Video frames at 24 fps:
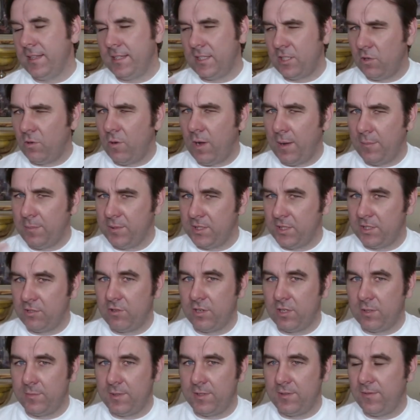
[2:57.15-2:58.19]
This all happens
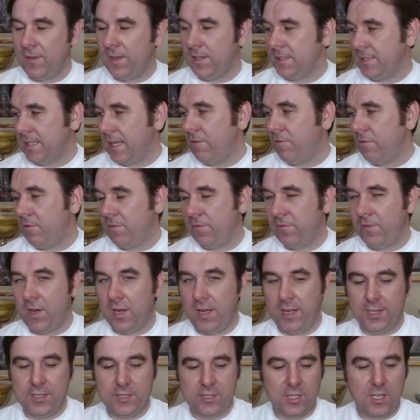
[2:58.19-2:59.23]
incredibly fast. That one
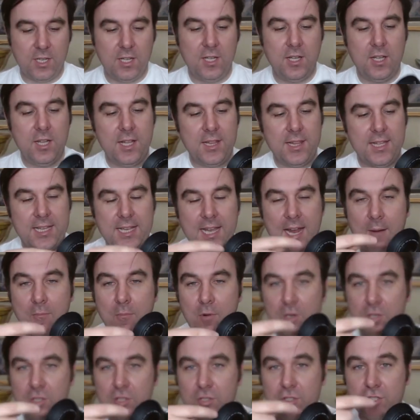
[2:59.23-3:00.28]
fires, the
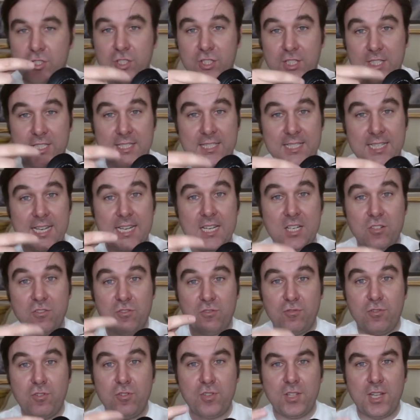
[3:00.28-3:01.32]
camera looks at the scene
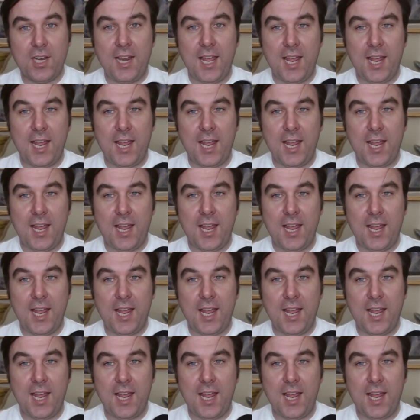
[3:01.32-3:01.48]
through the